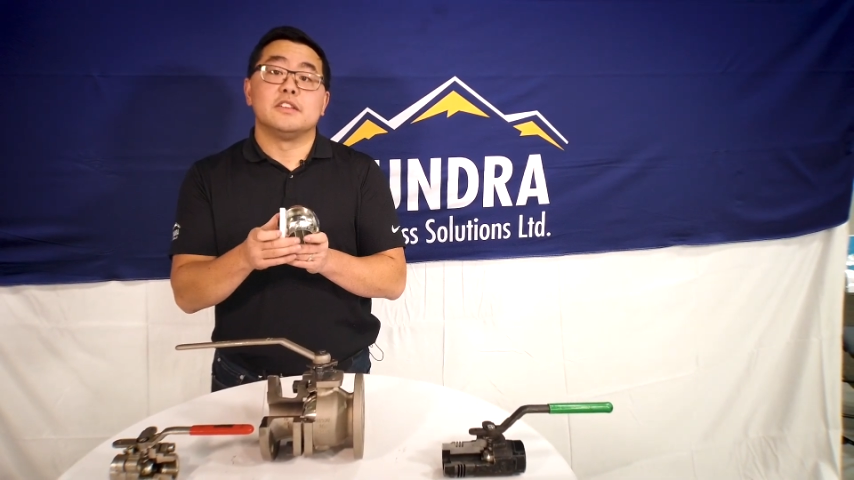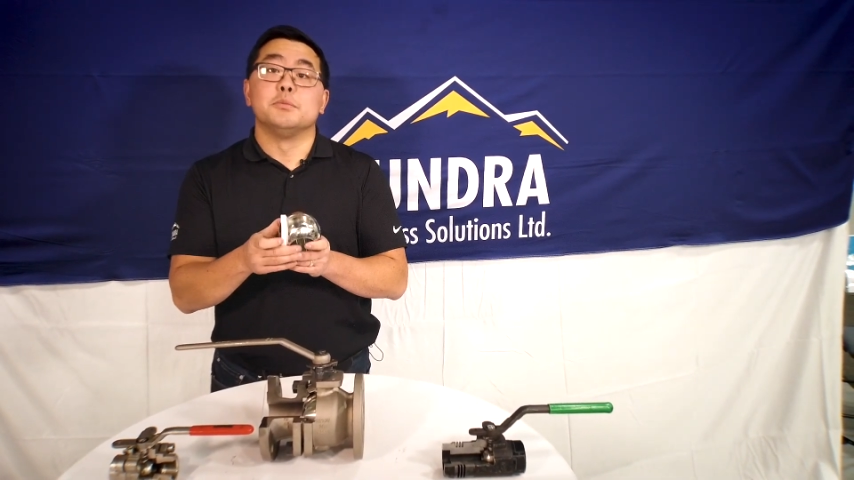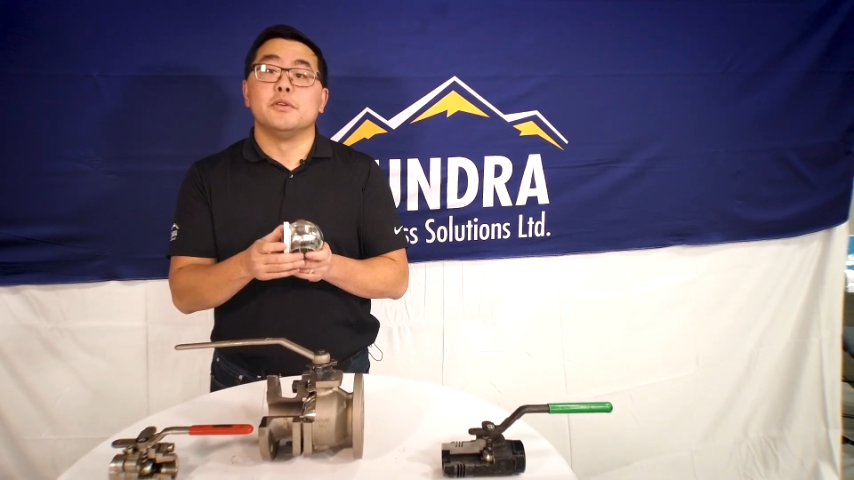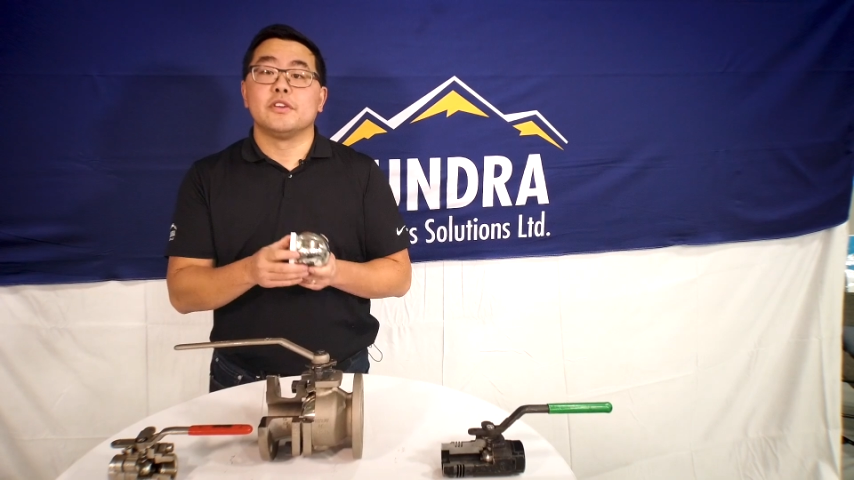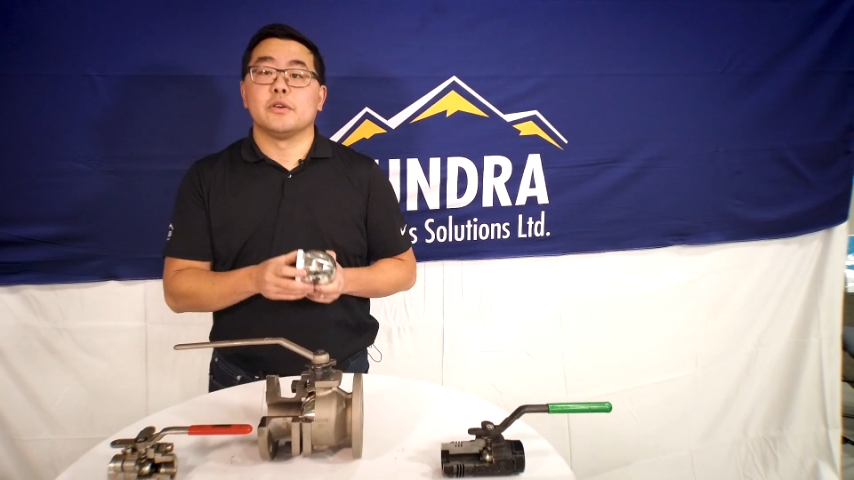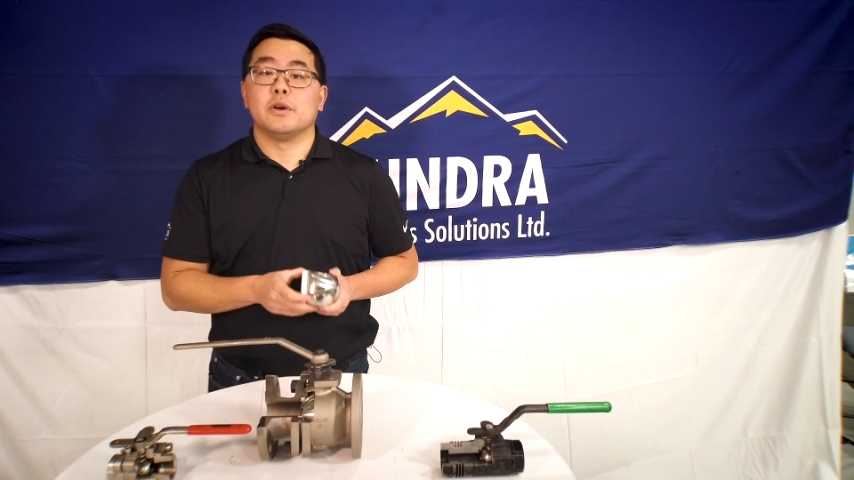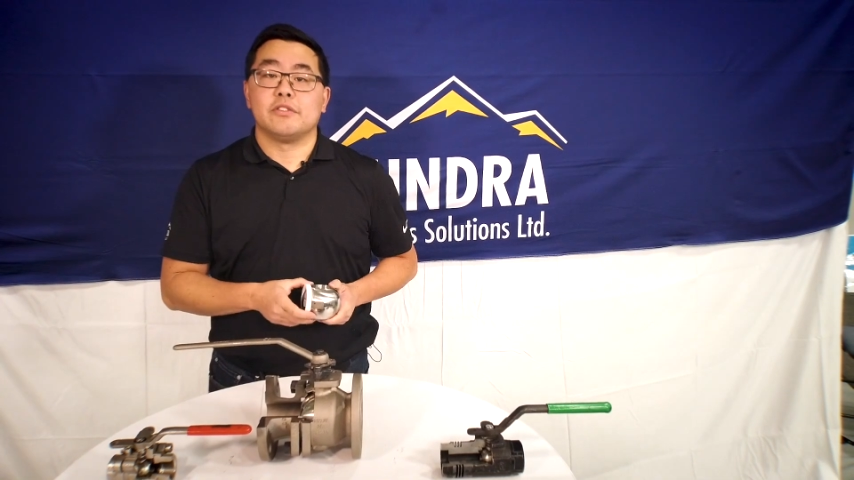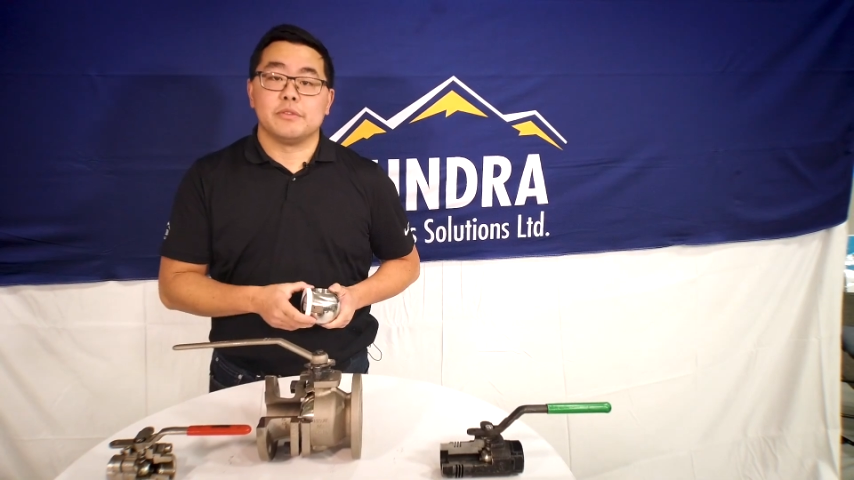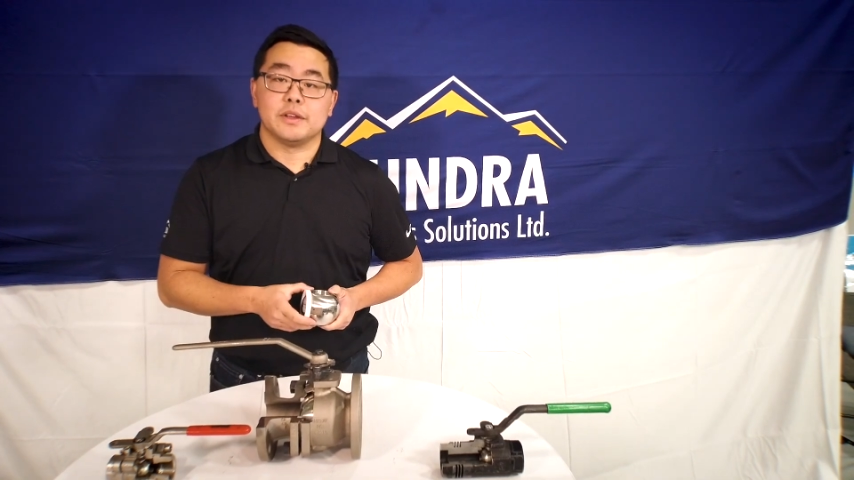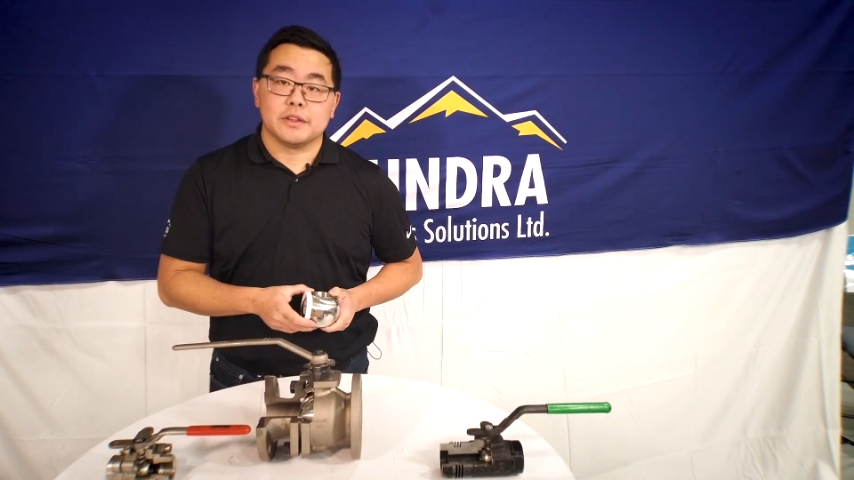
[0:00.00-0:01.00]
it's moving
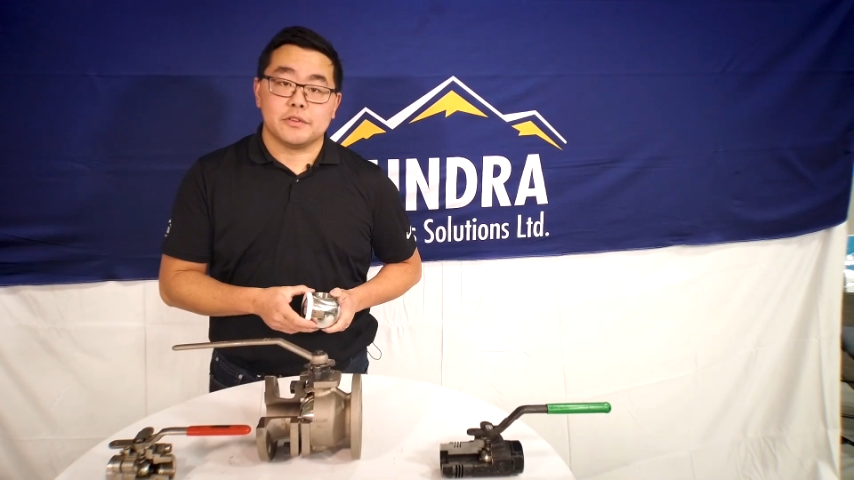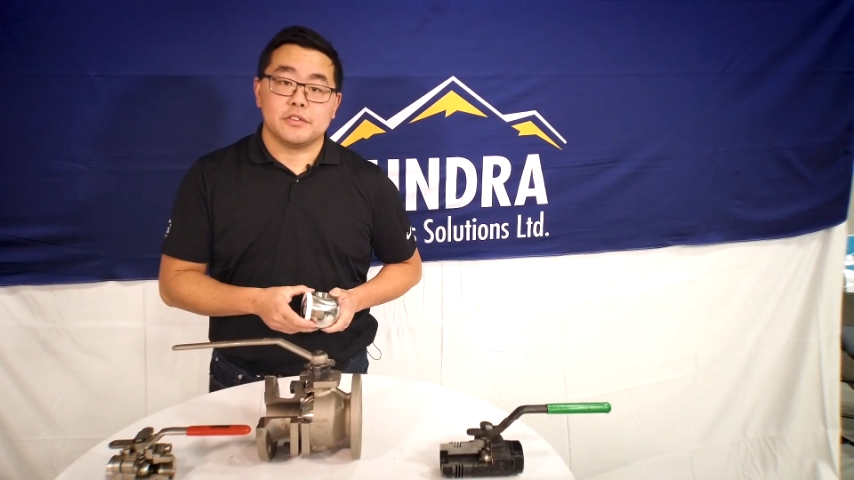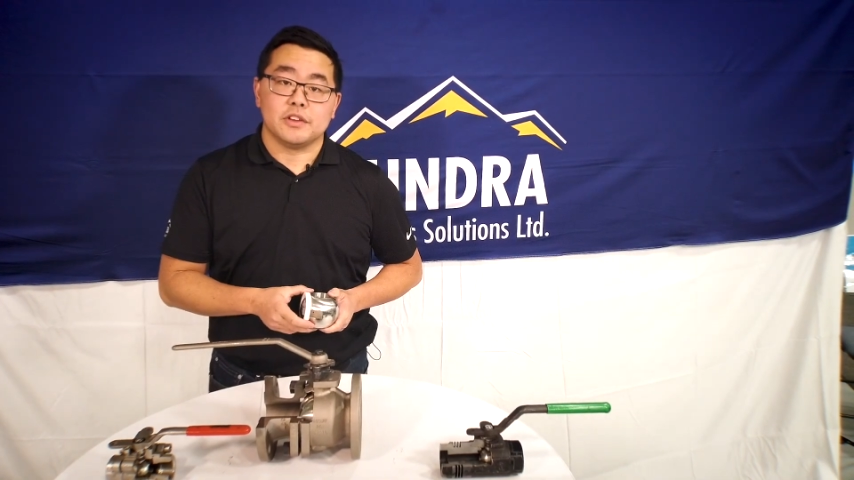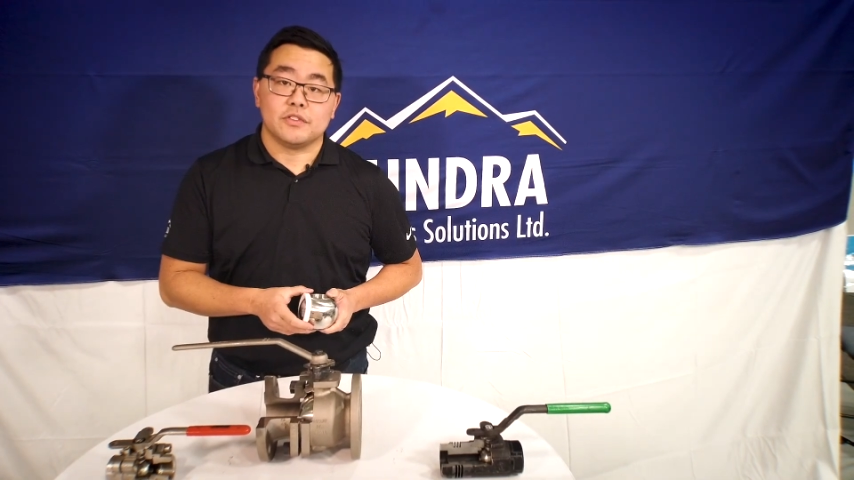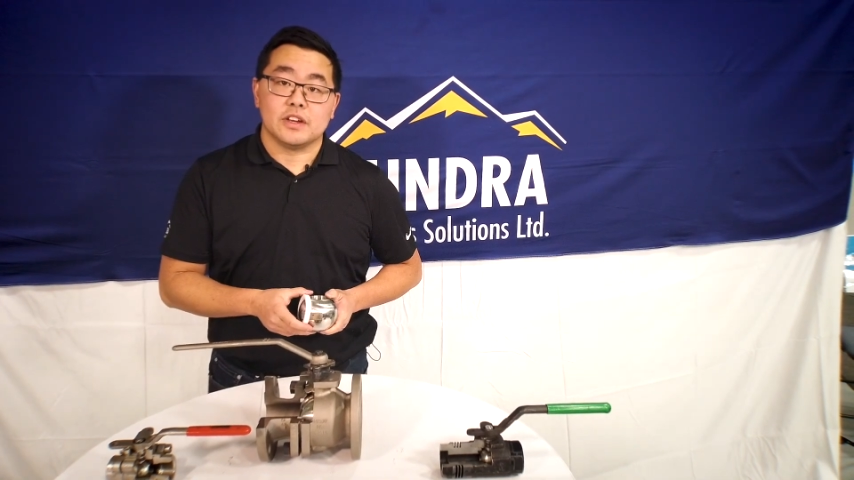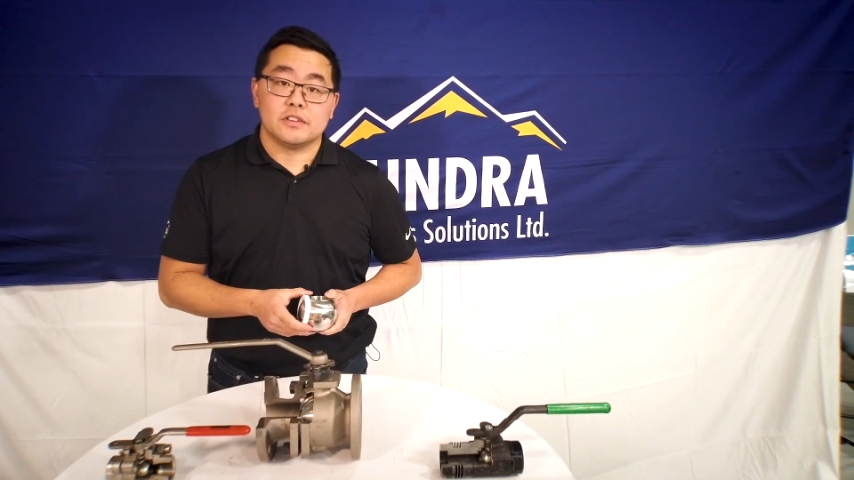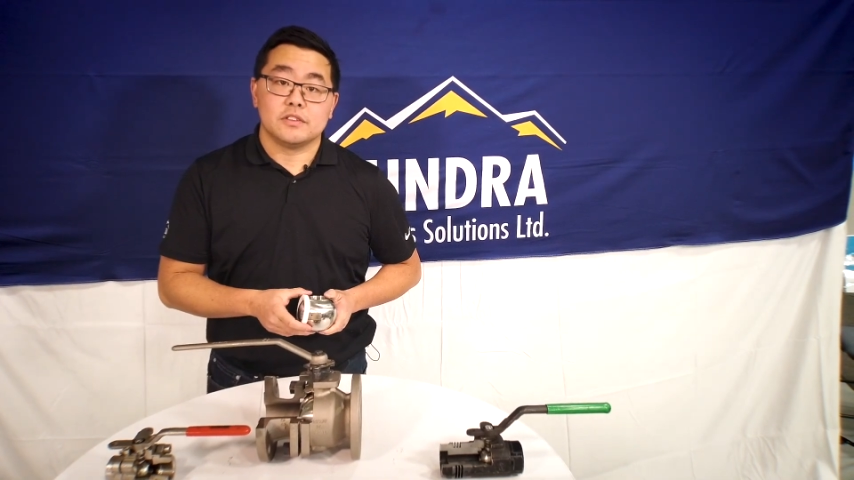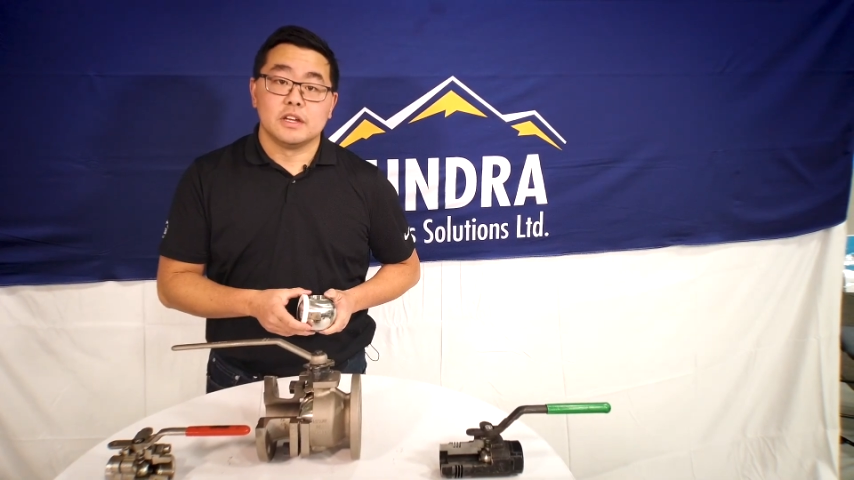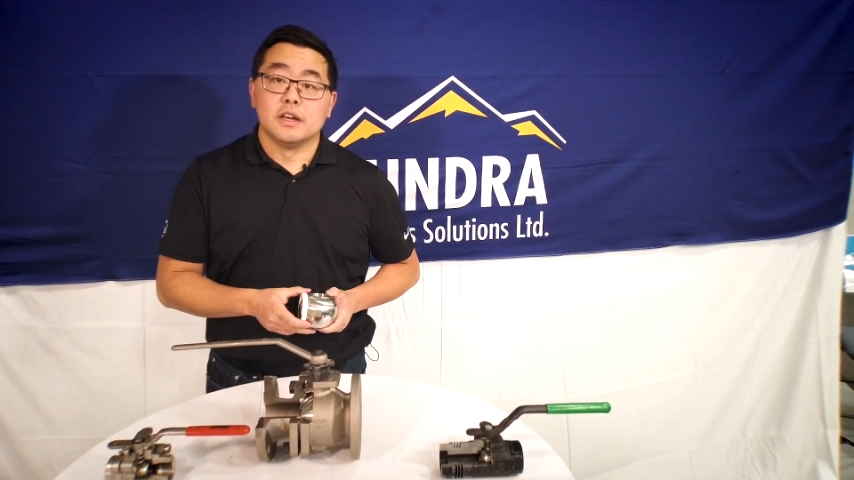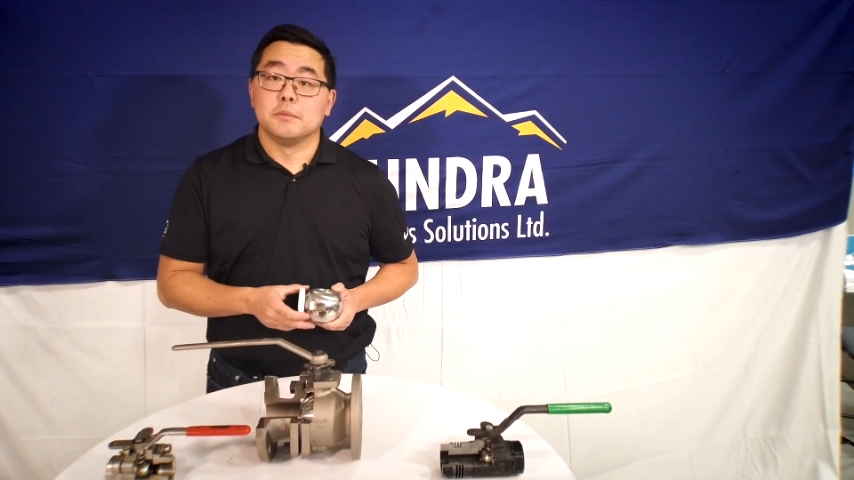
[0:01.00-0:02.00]
away from the other seat face.